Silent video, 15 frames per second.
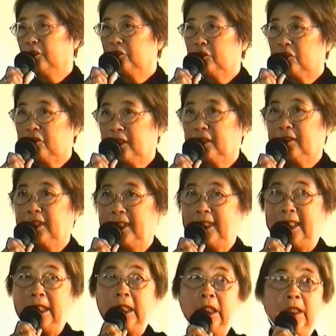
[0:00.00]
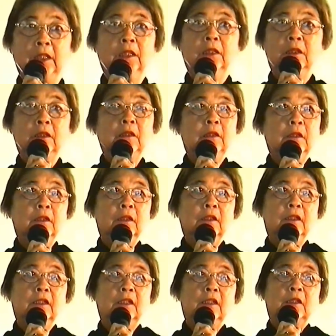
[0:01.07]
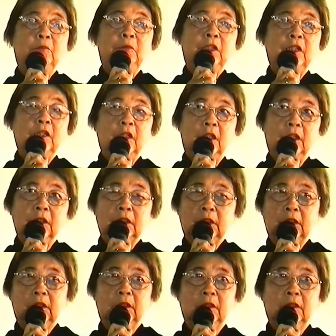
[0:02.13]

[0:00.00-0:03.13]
good thing they did because